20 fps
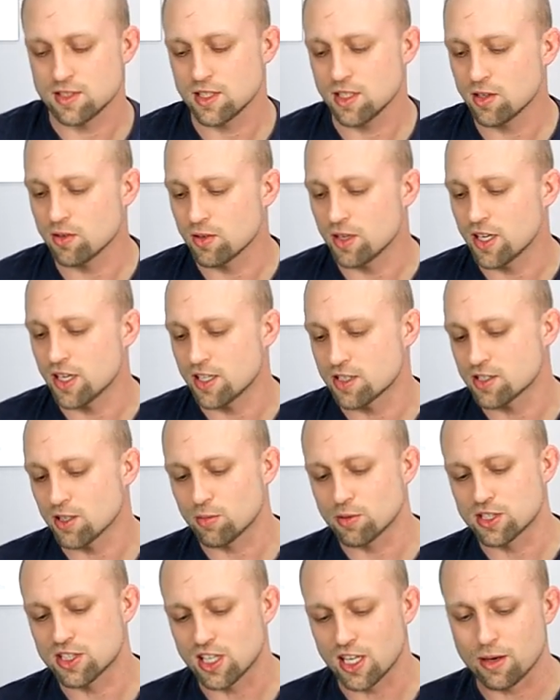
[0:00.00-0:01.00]
All right, so I'll
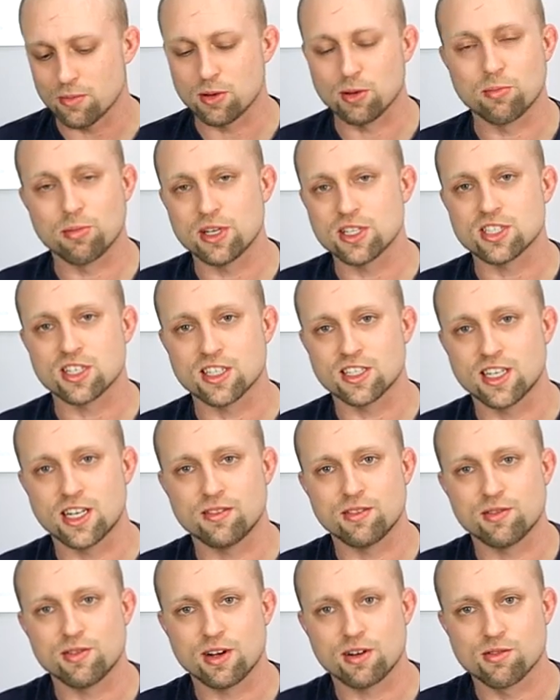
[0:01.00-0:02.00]
be slapping the bass like
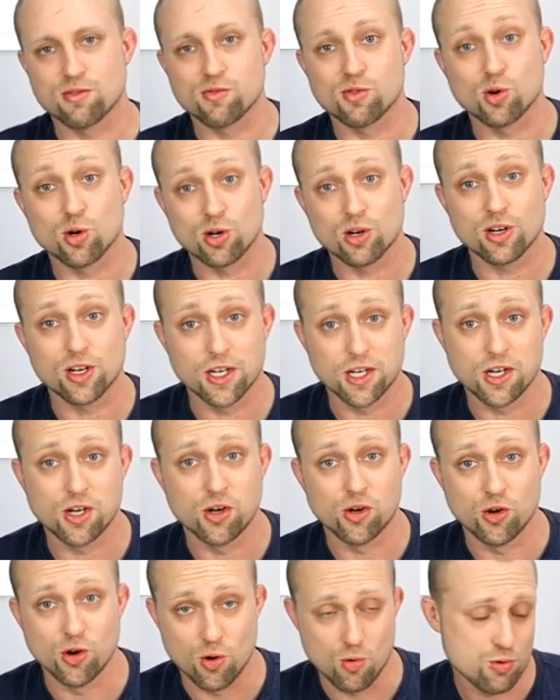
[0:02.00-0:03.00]
Davie504
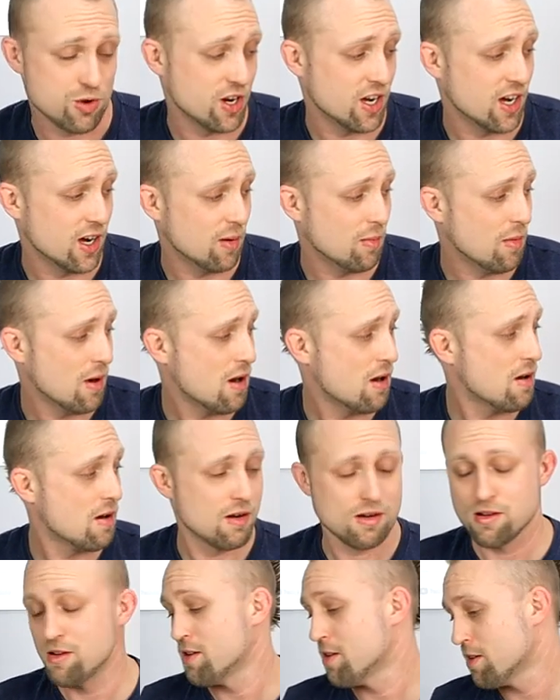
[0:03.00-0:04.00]
in no damn.
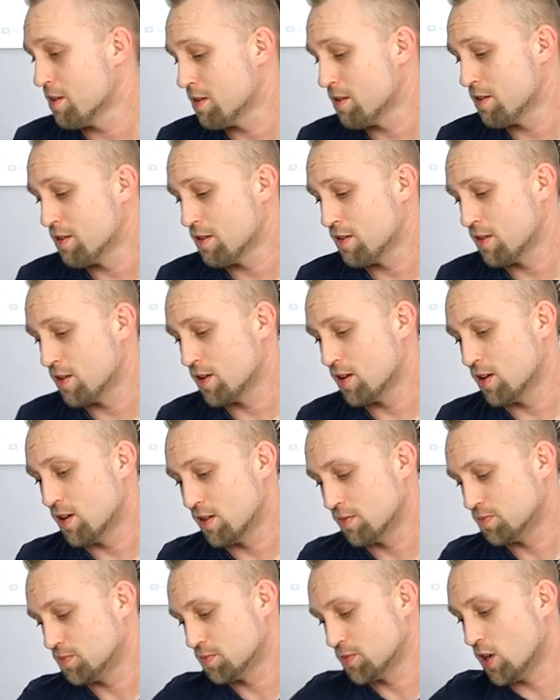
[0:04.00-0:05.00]
All
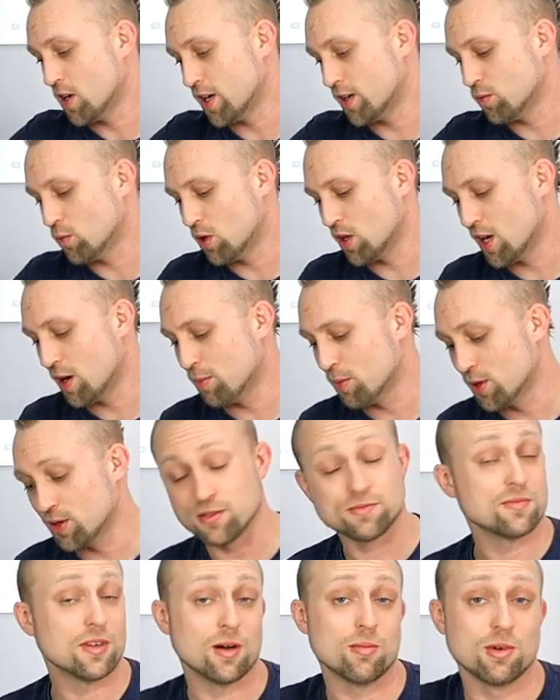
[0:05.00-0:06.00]
right, well I'm
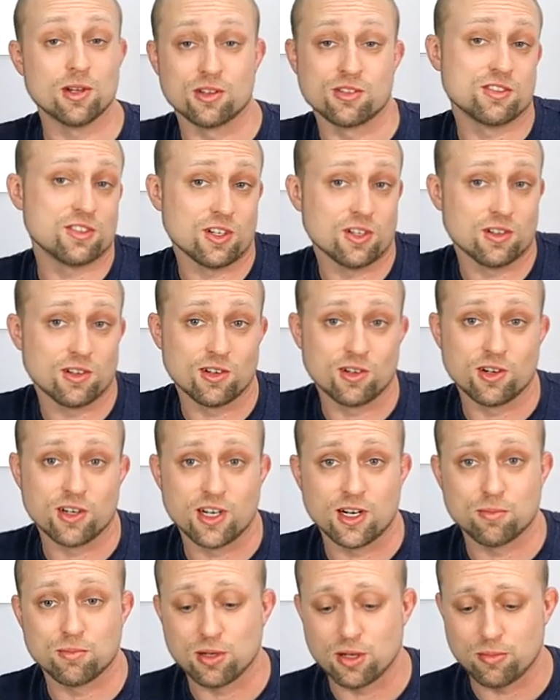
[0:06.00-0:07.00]
gonna I'm gonna start learning
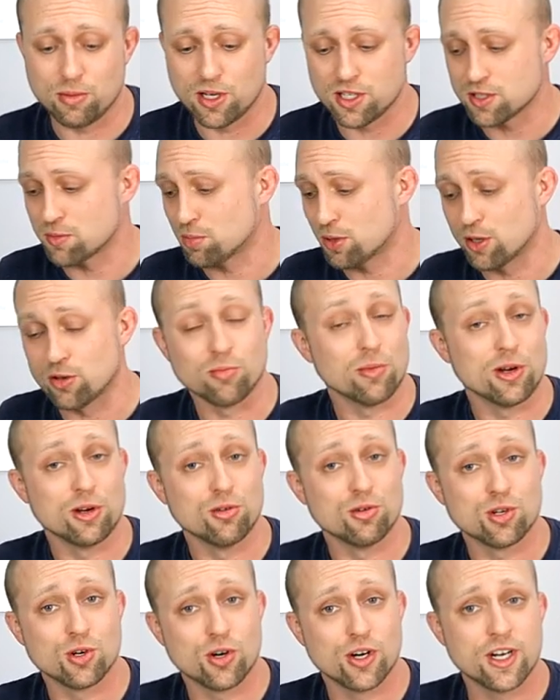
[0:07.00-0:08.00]
how to play bass and play with my
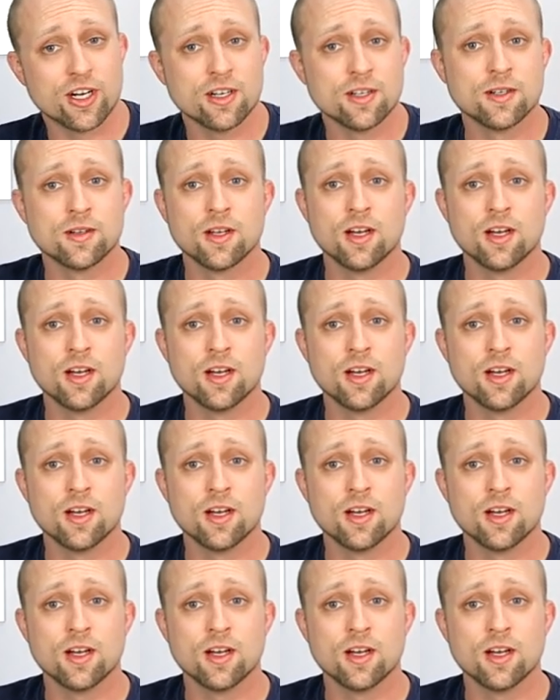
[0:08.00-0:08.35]
new toy.